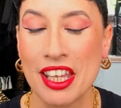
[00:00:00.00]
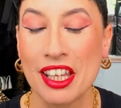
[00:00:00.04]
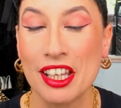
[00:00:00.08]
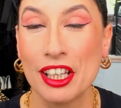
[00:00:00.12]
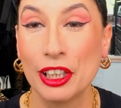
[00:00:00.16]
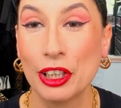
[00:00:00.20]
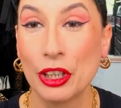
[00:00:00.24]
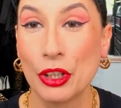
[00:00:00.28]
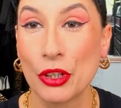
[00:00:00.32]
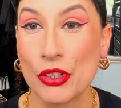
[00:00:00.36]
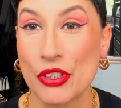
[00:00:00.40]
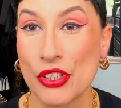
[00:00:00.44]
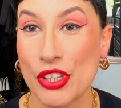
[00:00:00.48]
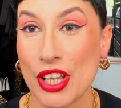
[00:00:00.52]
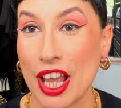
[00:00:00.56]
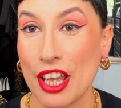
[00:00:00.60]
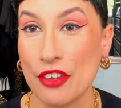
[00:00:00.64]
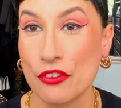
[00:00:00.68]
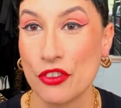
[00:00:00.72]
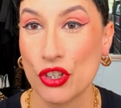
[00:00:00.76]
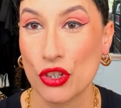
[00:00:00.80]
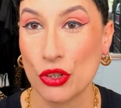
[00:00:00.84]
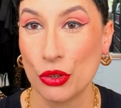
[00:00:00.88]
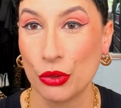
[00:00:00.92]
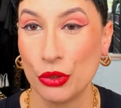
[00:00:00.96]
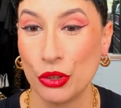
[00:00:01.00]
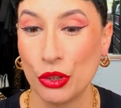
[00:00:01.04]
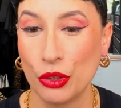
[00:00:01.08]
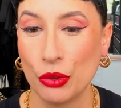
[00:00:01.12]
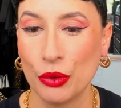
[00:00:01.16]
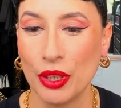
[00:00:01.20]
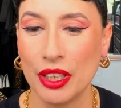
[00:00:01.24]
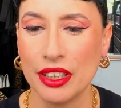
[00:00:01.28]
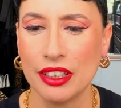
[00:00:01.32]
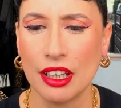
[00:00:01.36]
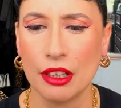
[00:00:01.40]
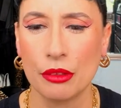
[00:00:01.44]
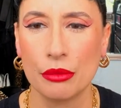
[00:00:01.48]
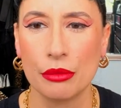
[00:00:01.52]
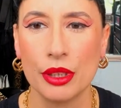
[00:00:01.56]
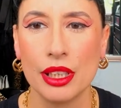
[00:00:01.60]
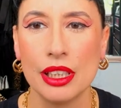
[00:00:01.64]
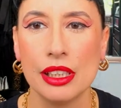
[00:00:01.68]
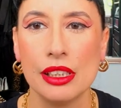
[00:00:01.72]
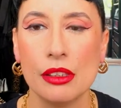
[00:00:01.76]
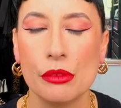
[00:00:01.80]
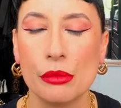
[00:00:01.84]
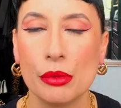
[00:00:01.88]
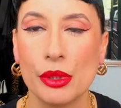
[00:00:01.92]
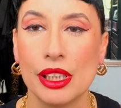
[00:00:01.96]
looks I've shown you. And I
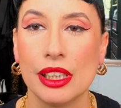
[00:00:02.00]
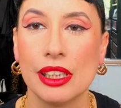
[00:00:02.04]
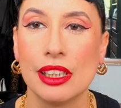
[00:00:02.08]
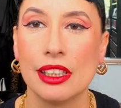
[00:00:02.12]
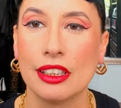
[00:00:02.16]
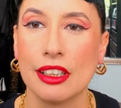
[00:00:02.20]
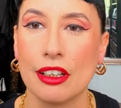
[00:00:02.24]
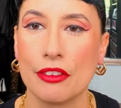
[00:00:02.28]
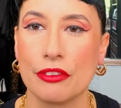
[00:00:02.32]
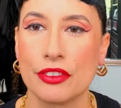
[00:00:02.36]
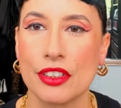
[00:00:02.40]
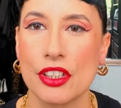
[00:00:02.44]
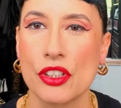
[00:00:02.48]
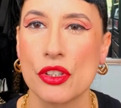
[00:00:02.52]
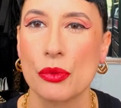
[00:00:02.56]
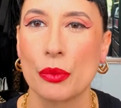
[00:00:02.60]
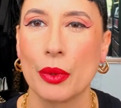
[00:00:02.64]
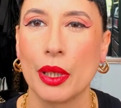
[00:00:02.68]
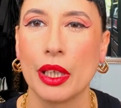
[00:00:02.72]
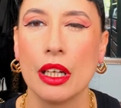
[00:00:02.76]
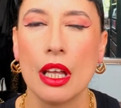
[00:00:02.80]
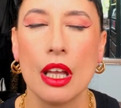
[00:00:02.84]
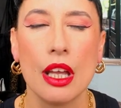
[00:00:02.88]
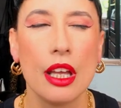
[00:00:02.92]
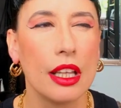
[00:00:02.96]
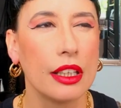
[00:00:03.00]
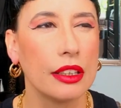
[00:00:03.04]
really, really love this one.